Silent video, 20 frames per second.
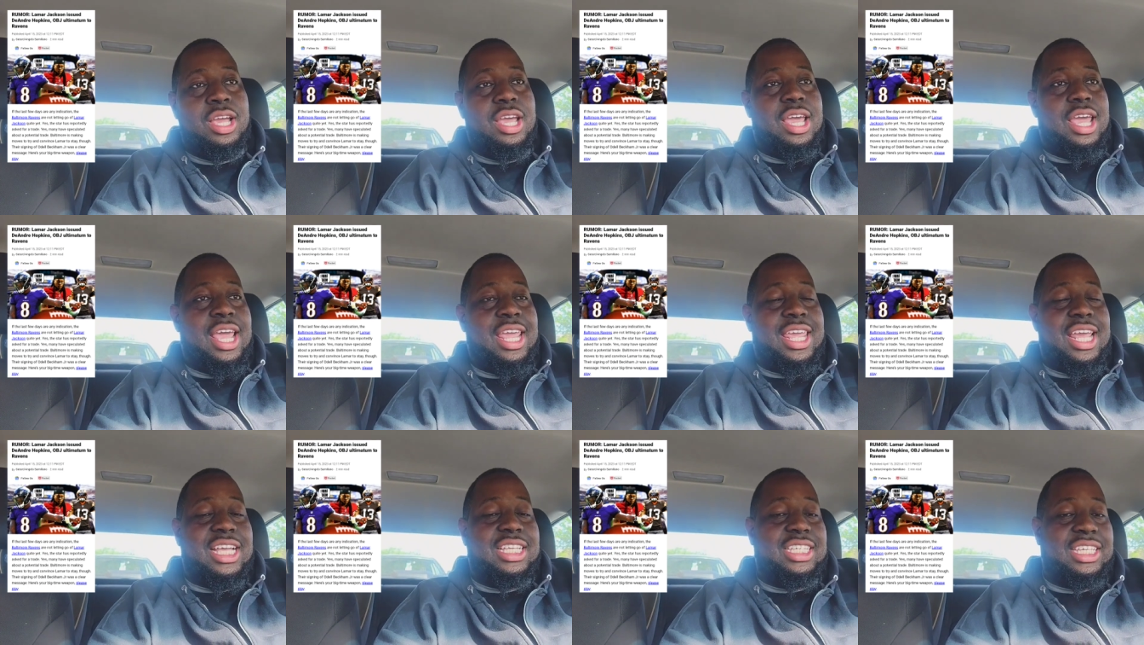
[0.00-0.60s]
And
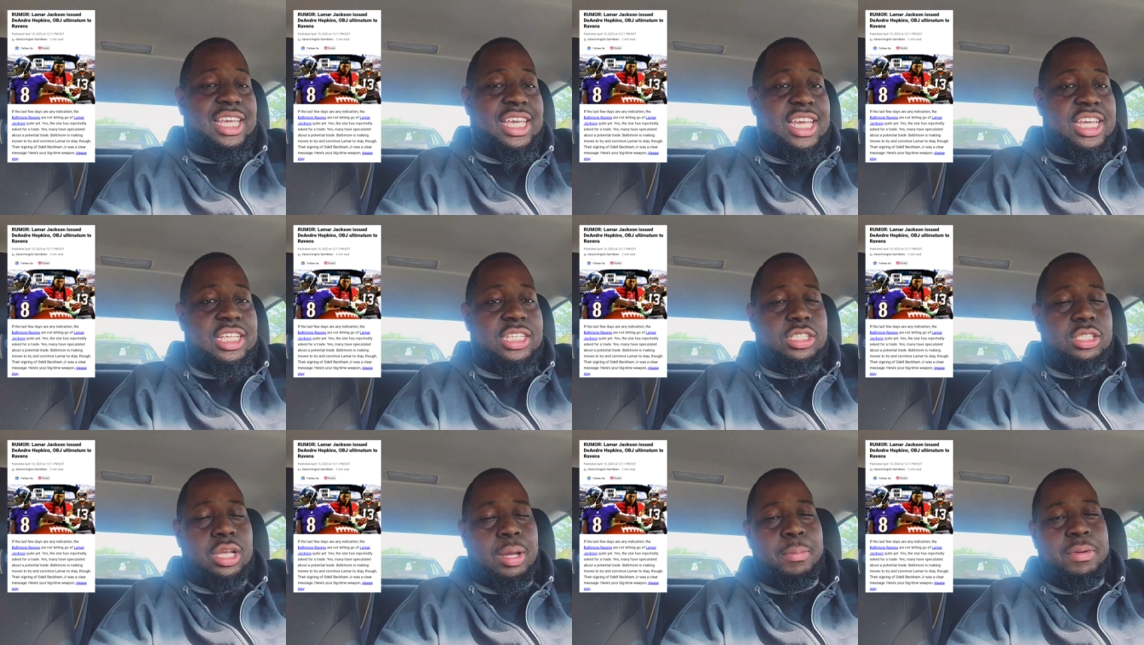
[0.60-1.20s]
yes, he
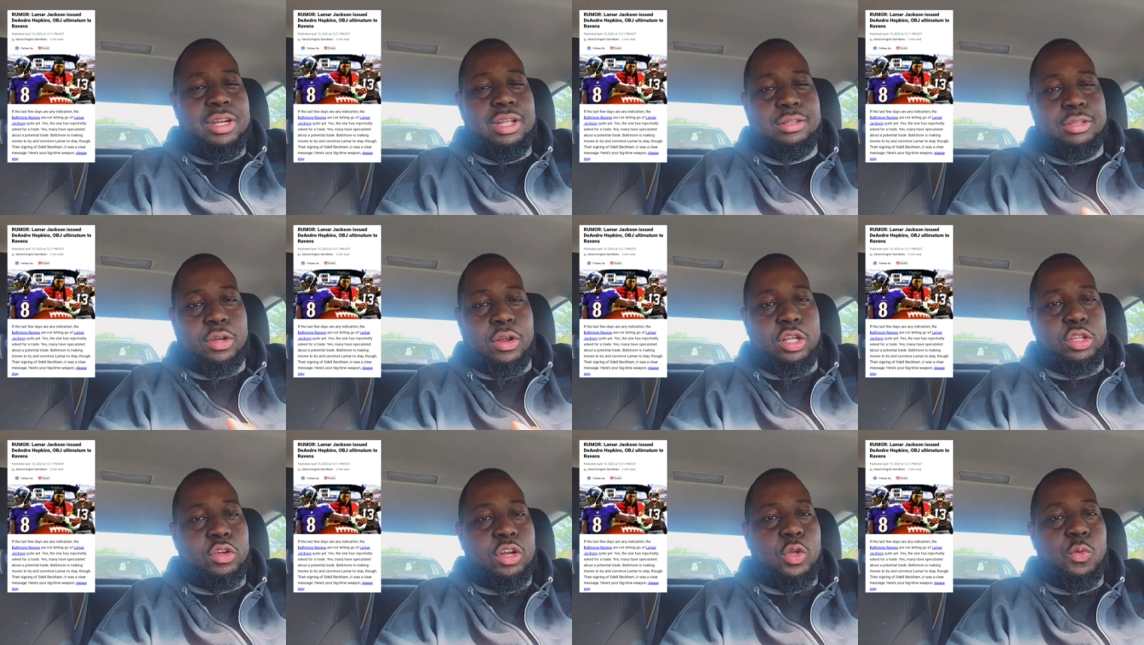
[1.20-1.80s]
is, I believe,
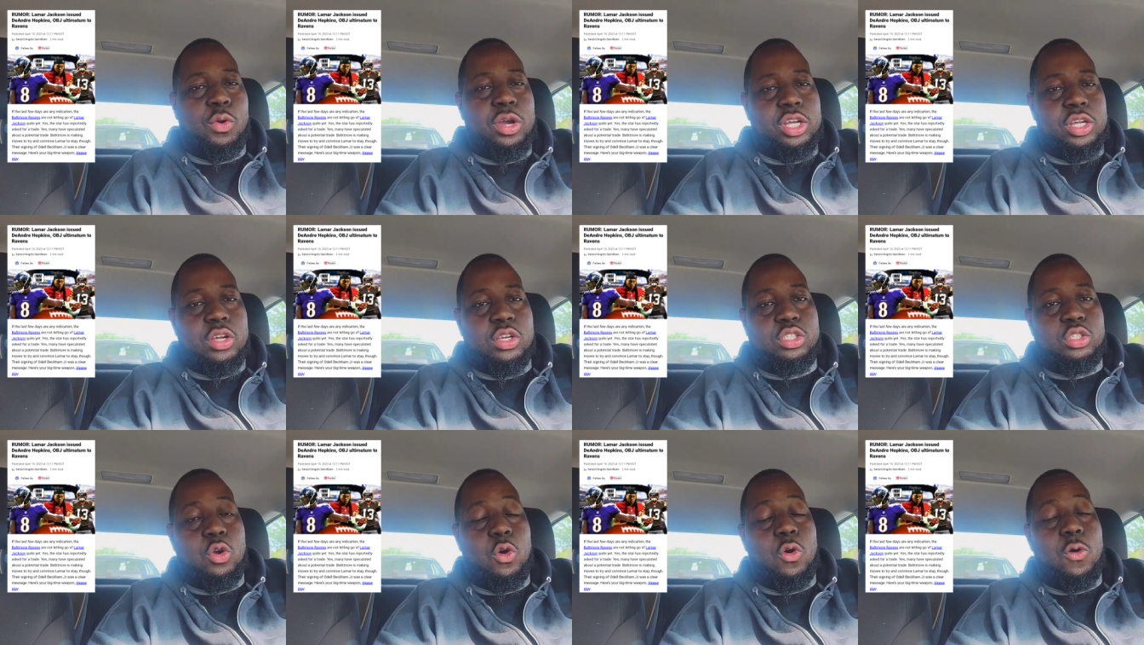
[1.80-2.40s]
30, 31
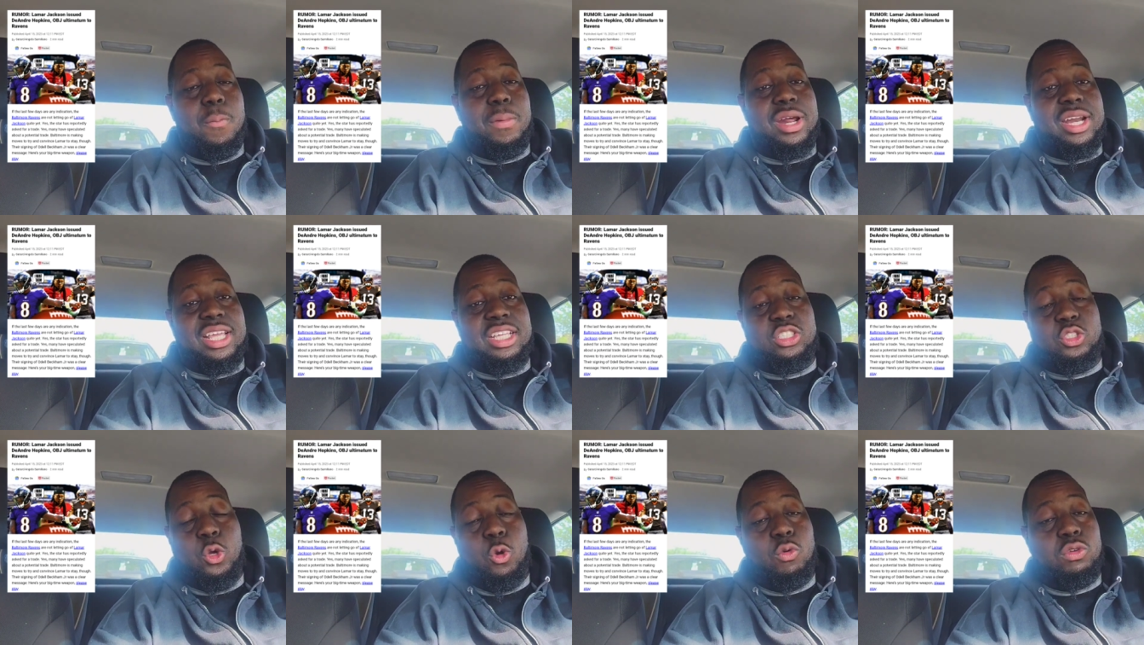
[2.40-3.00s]
years old, but he
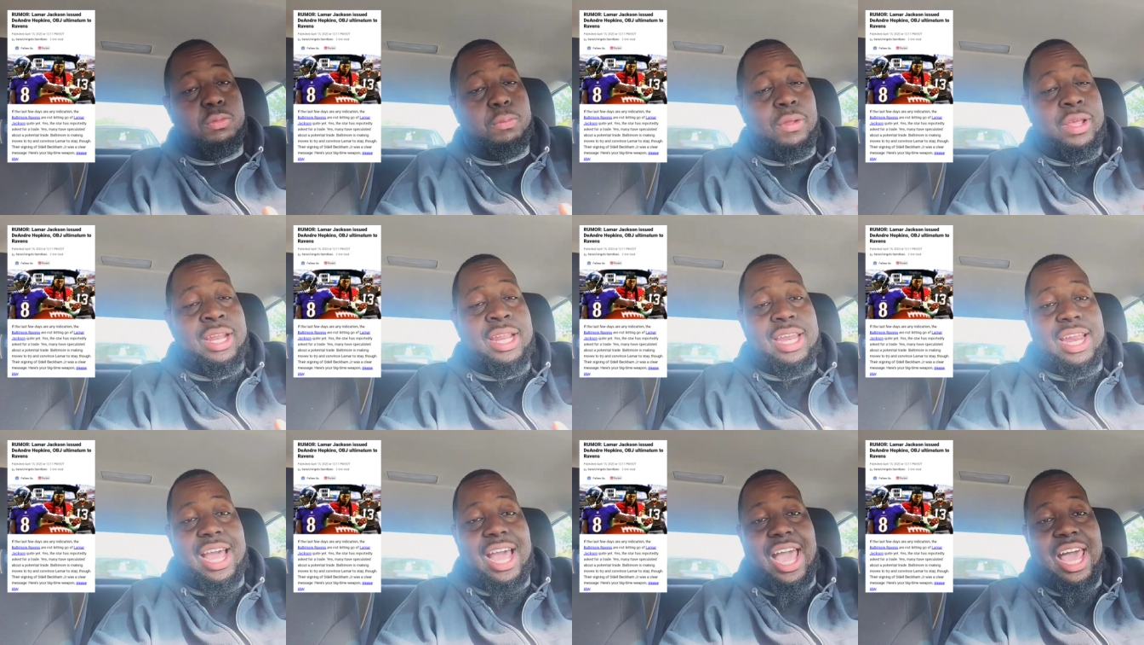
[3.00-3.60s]
still was playing
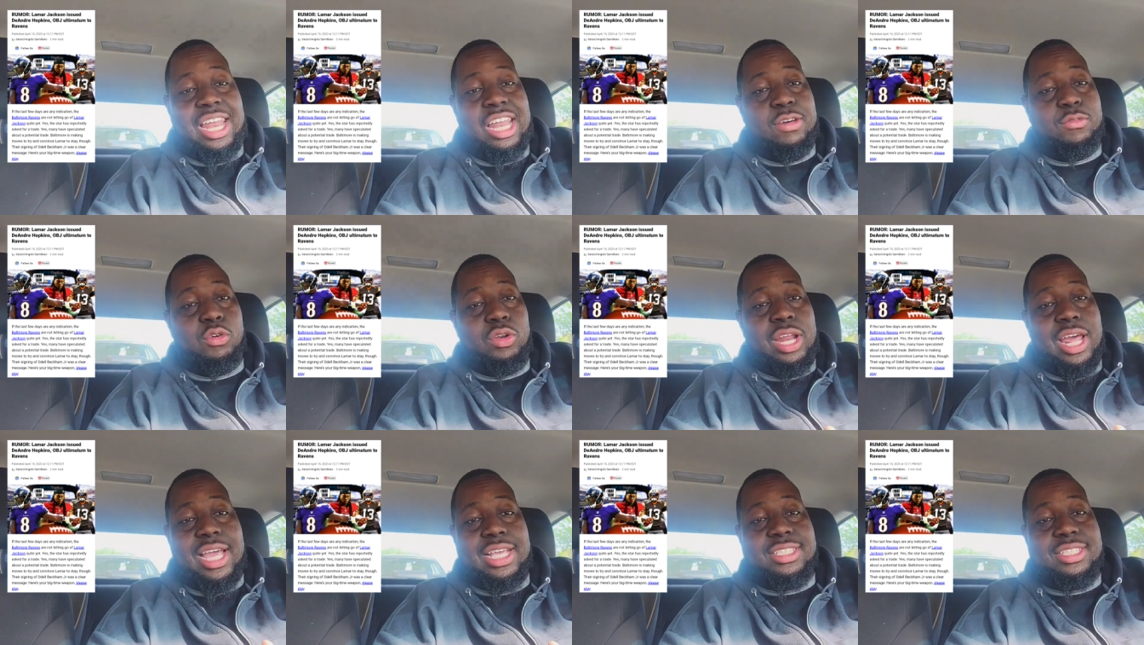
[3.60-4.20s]
at a high level last